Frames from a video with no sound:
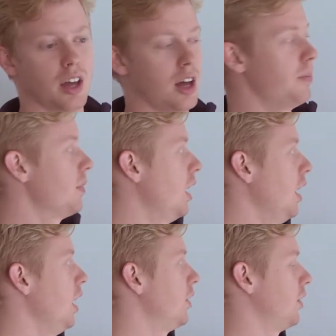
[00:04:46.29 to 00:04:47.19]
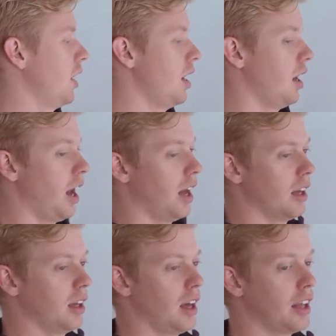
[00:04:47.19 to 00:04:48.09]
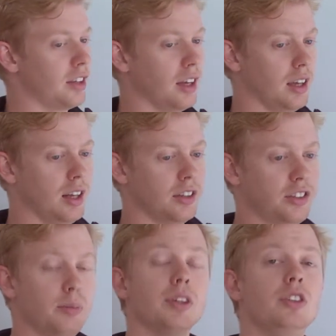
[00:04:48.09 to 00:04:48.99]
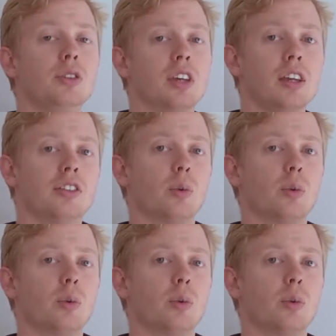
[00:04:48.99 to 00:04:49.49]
Um, it, it's at, at in its simplest use case,